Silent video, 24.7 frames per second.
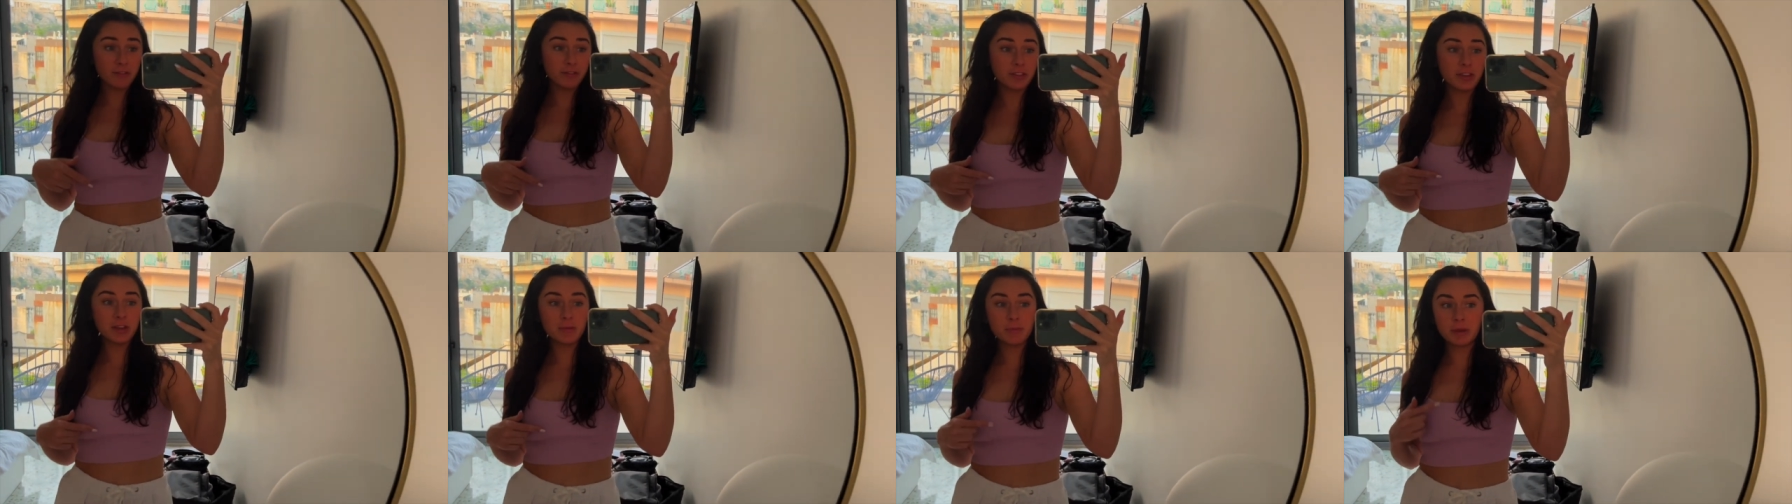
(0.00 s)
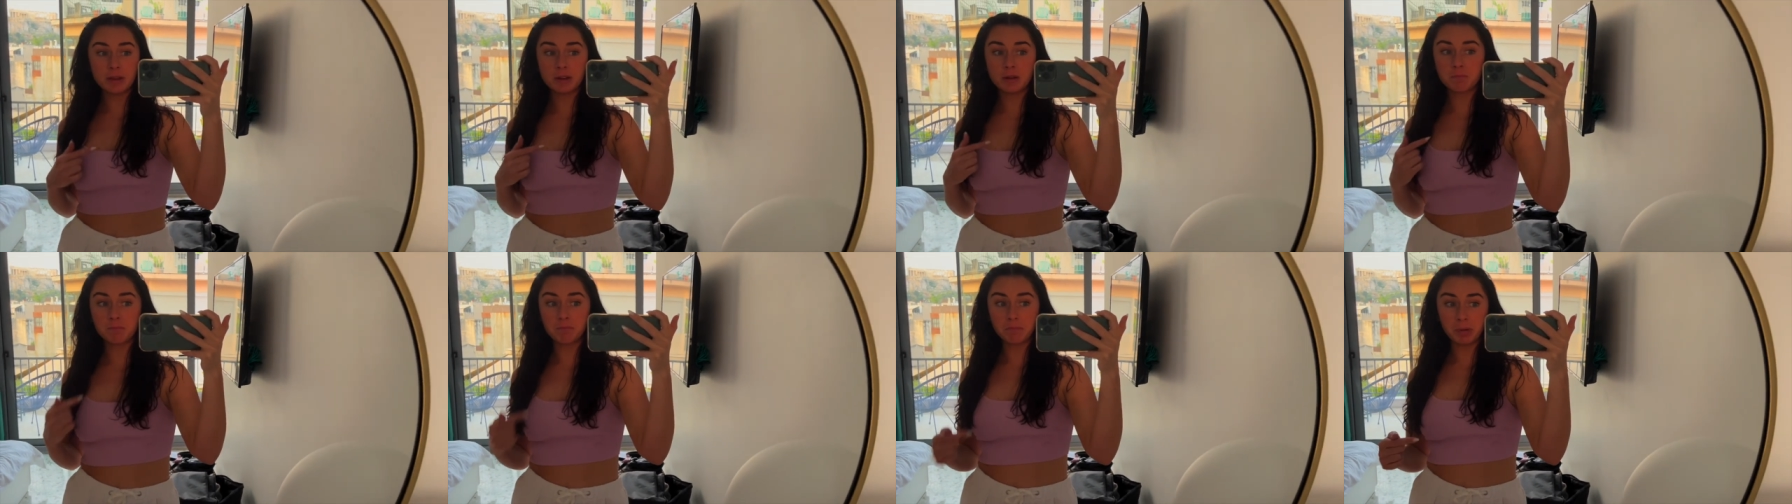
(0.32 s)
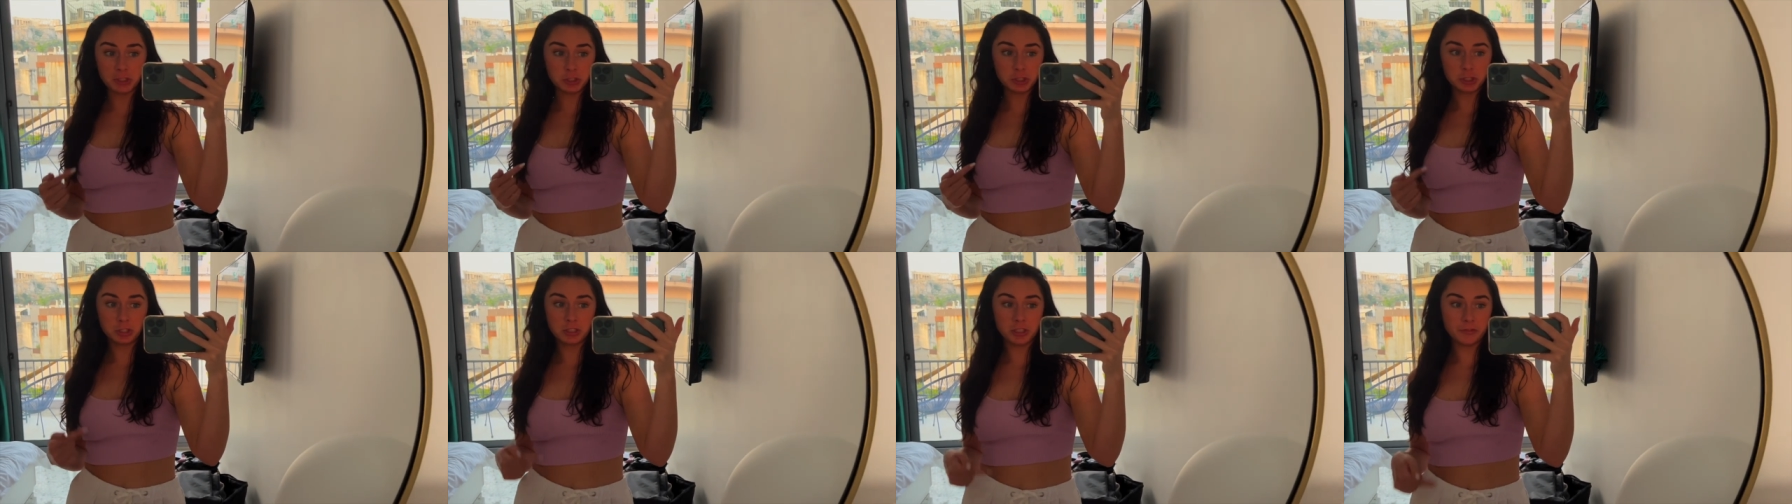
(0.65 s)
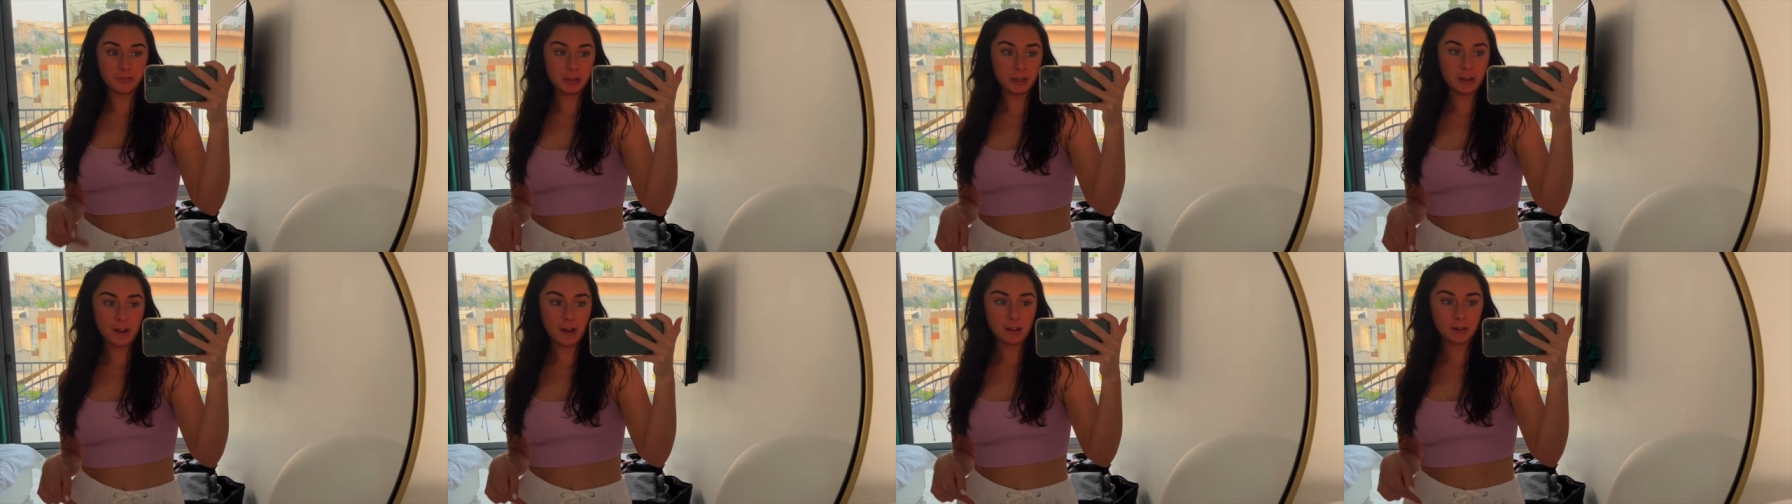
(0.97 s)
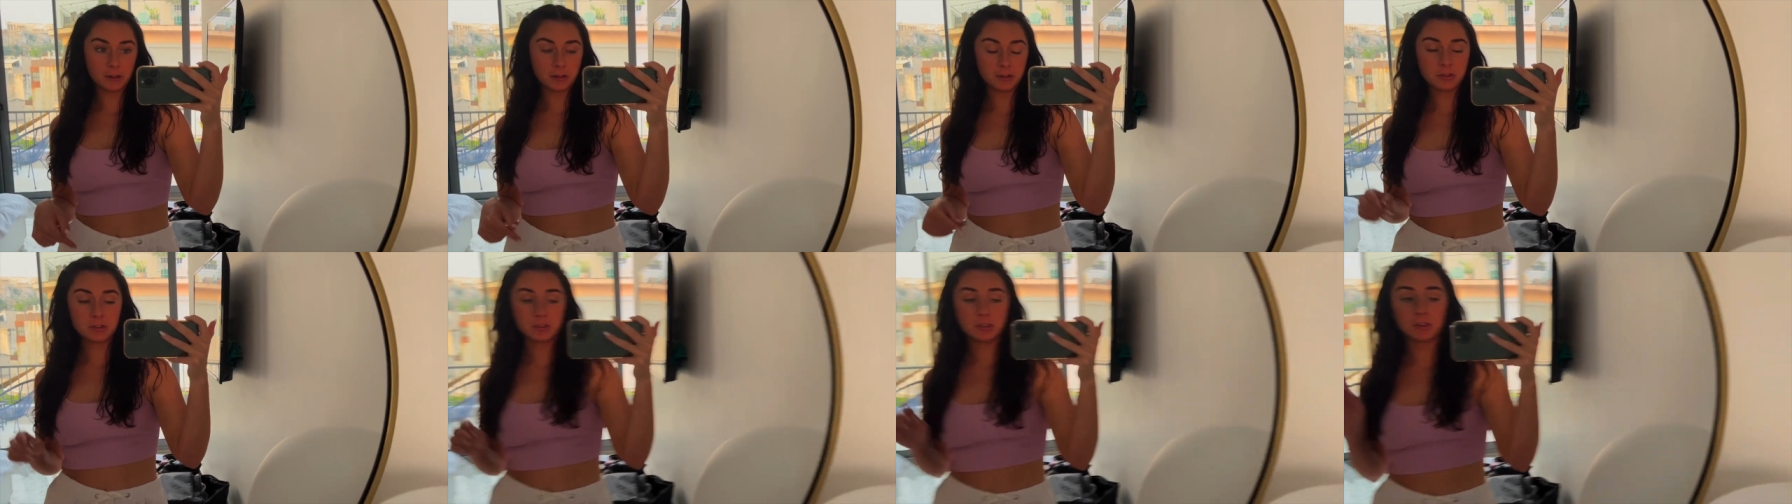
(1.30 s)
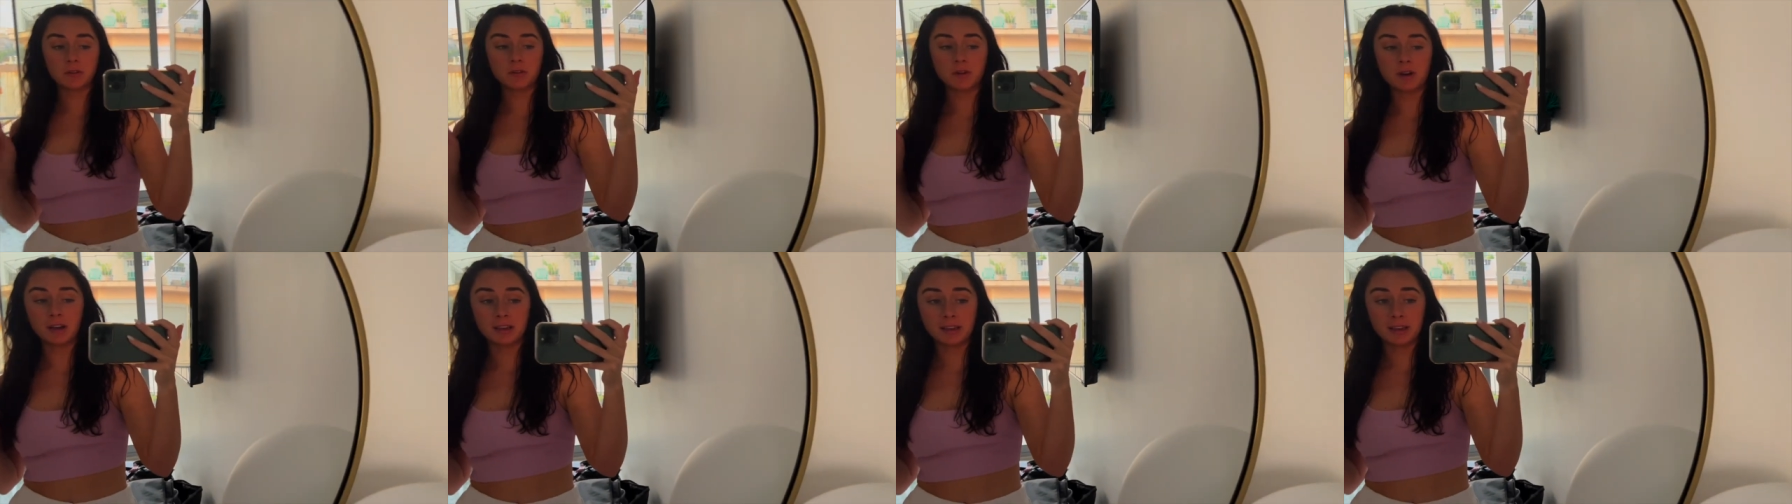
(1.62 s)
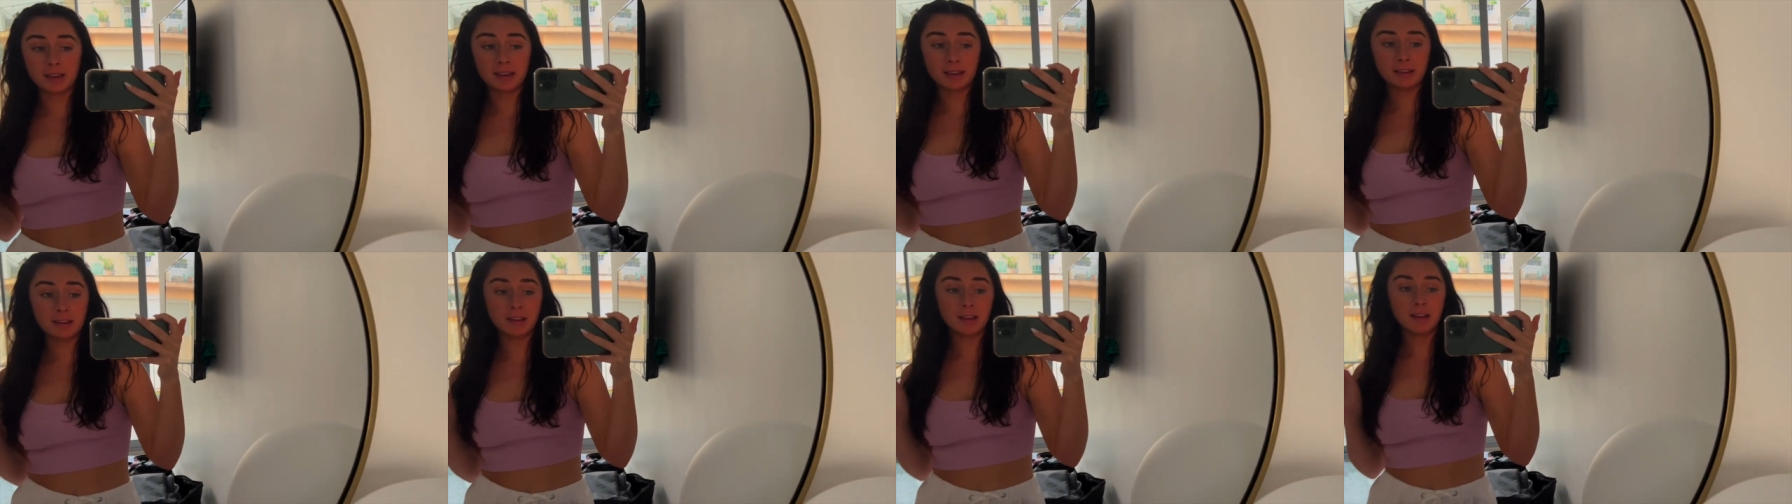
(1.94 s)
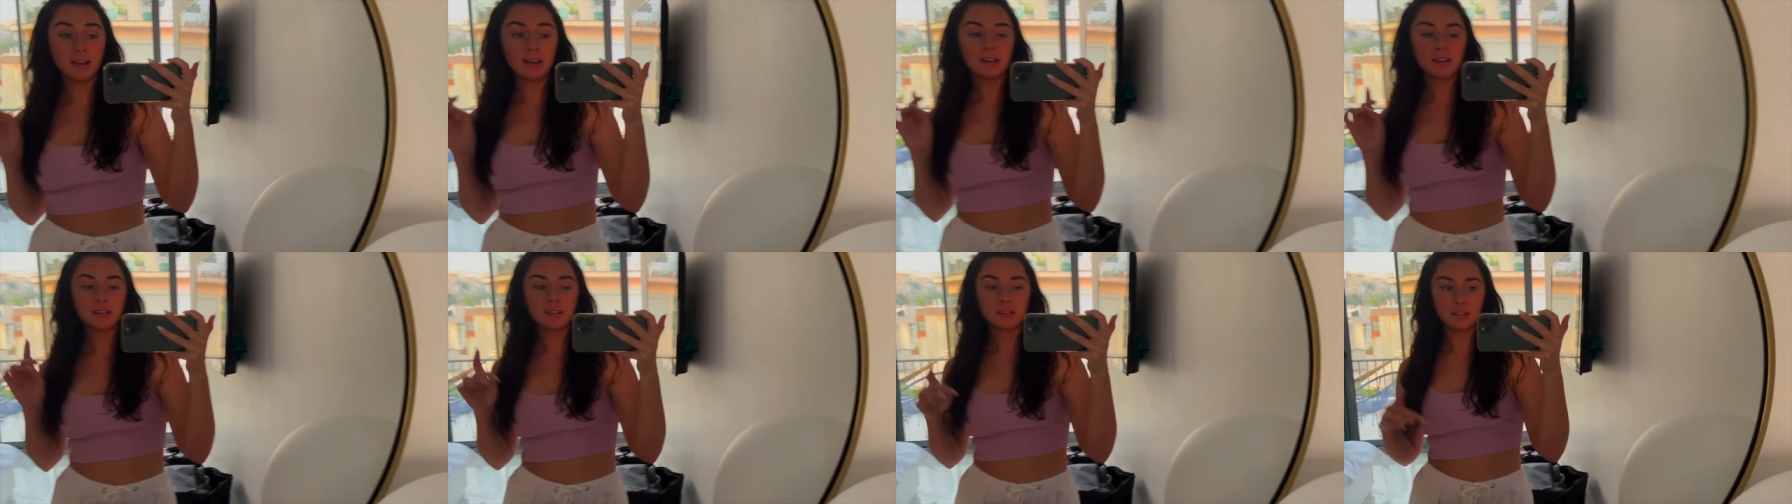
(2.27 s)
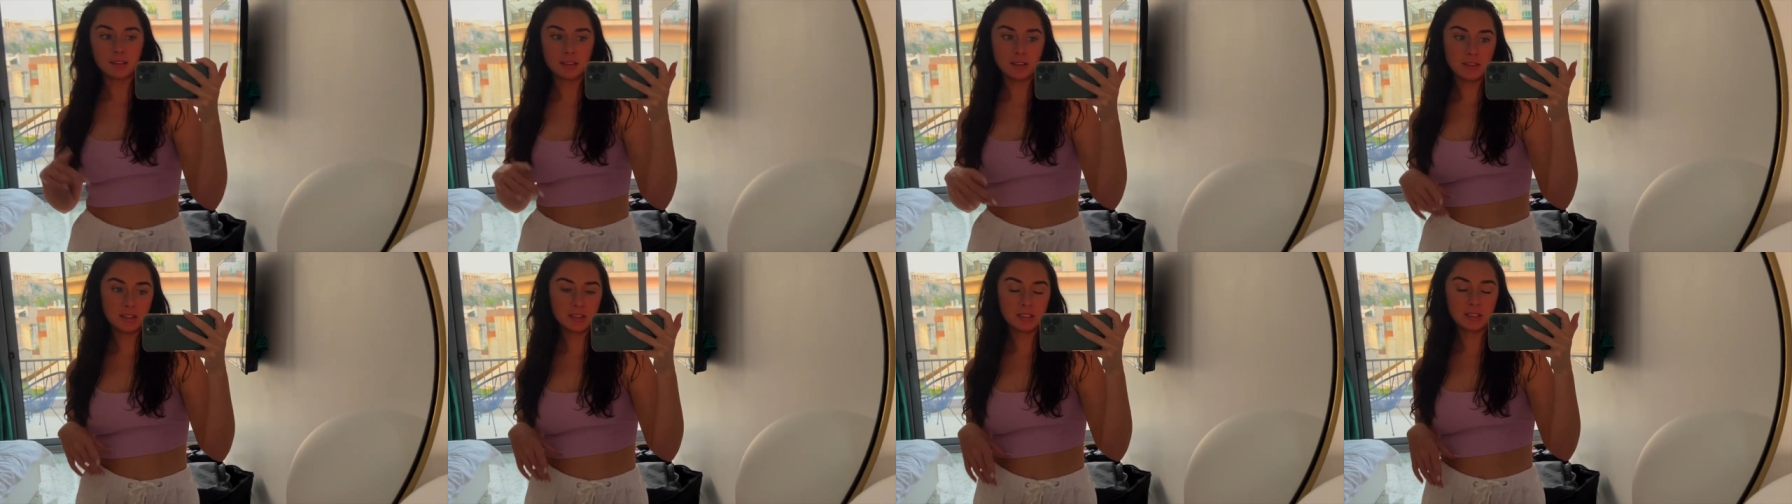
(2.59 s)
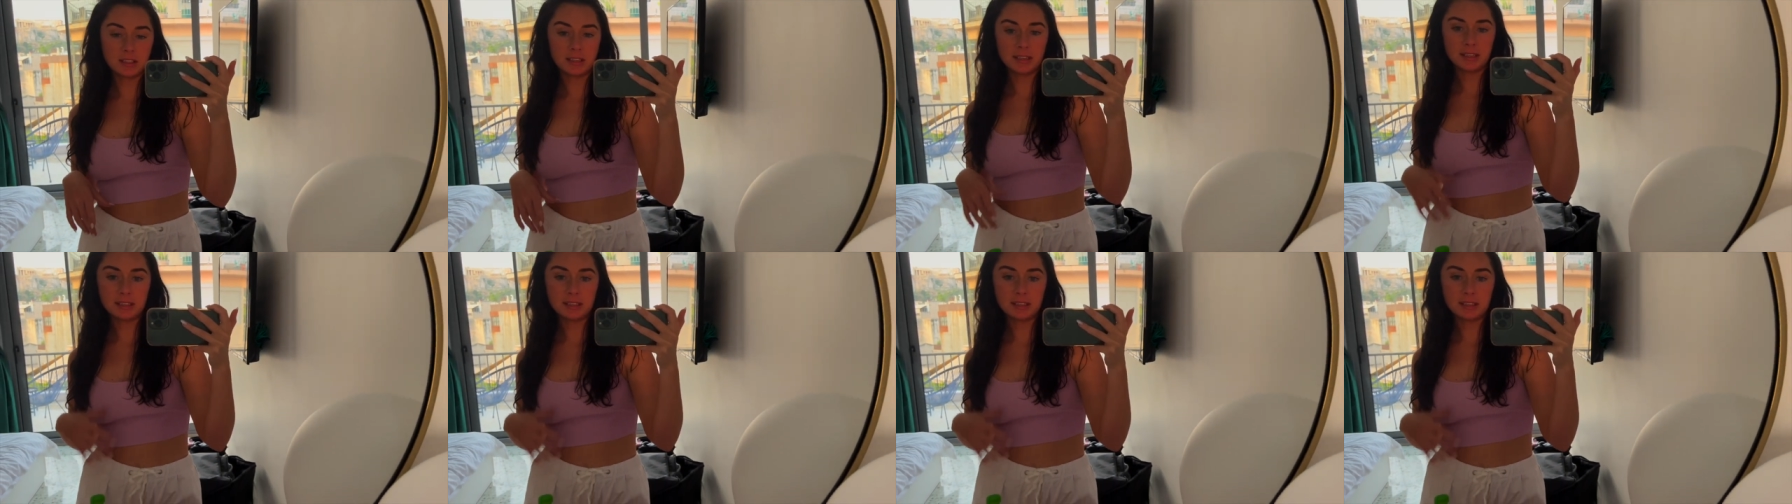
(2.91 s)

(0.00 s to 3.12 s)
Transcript: them in a bunch of different colors too. Again, leaving the link